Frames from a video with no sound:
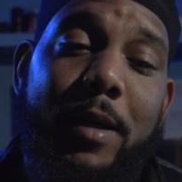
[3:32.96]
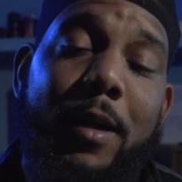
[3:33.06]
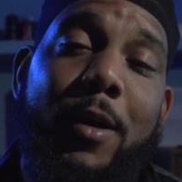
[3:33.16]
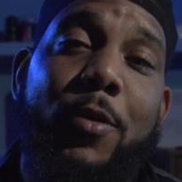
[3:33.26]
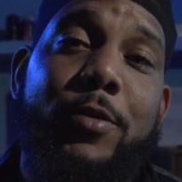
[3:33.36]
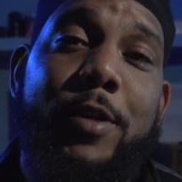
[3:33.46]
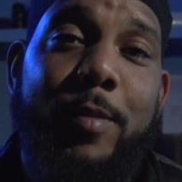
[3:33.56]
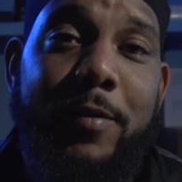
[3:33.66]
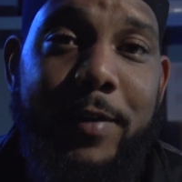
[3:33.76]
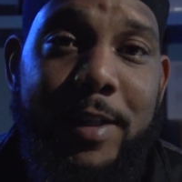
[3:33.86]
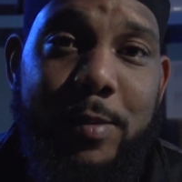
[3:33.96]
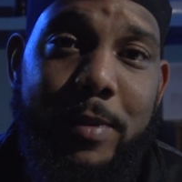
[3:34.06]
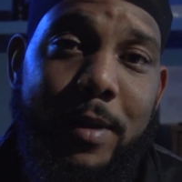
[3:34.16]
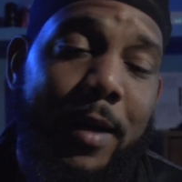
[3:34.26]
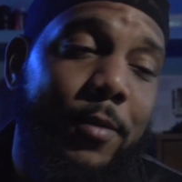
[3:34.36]
a long-term
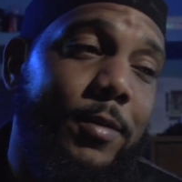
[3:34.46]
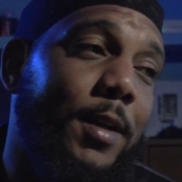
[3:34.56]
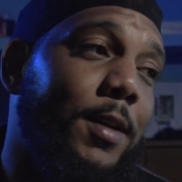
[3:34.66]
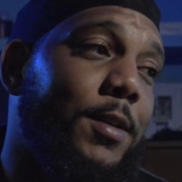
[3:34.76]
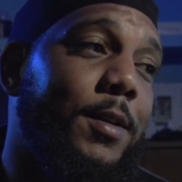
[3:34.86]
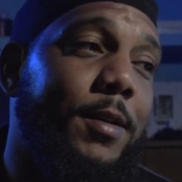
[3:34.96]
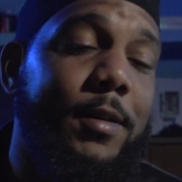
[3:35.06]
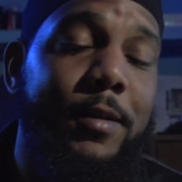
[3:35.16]
investment. I don't think you're gonna